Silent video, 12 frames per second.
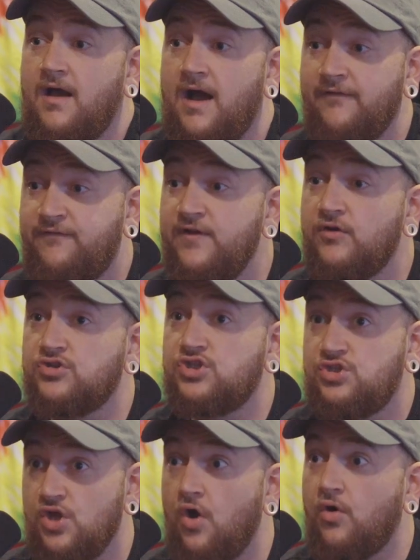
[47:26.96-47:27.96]
I feel
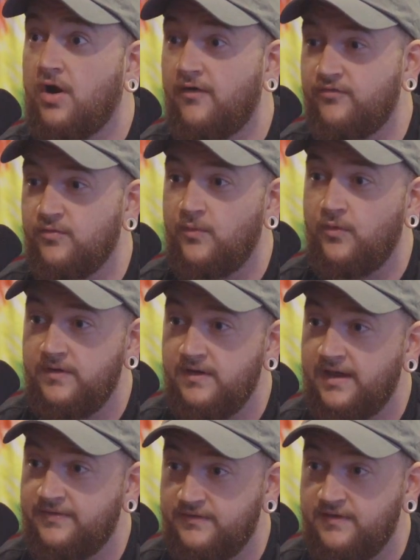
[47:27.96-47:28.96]
so comfortable in
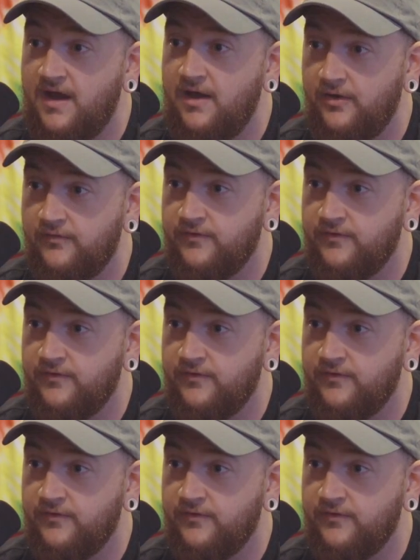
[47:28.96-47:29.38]
like the Tahoe, for